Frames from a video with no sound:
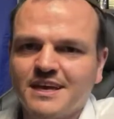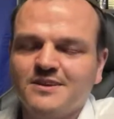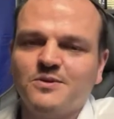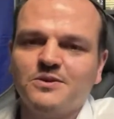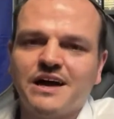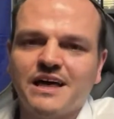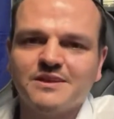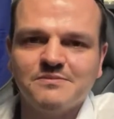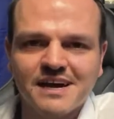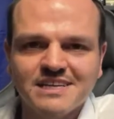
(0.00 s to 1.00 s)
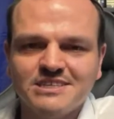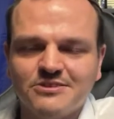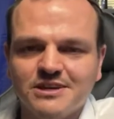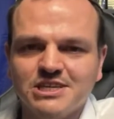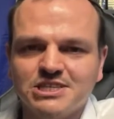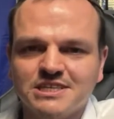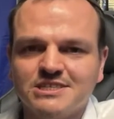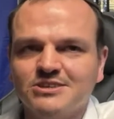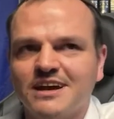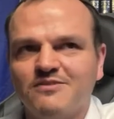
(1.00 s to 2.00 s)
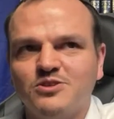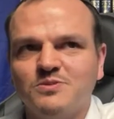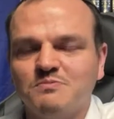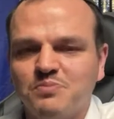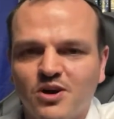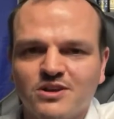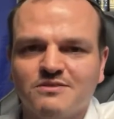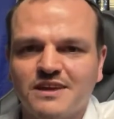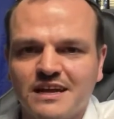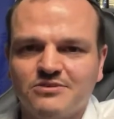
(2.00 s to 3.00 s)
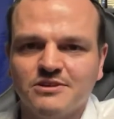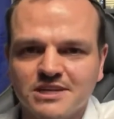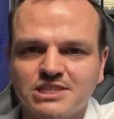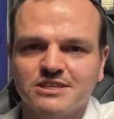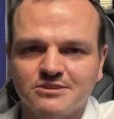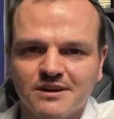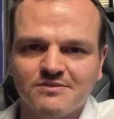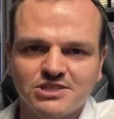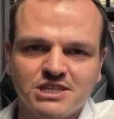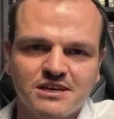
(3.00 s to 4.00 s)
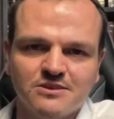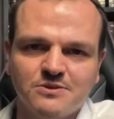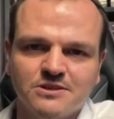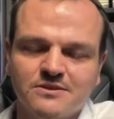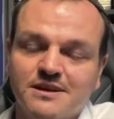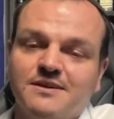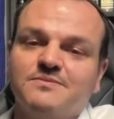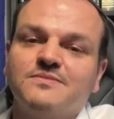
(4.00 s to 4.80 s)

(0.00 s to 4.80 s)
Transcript: All the other major religions, you have to be part of that religion to have a share in the world to come.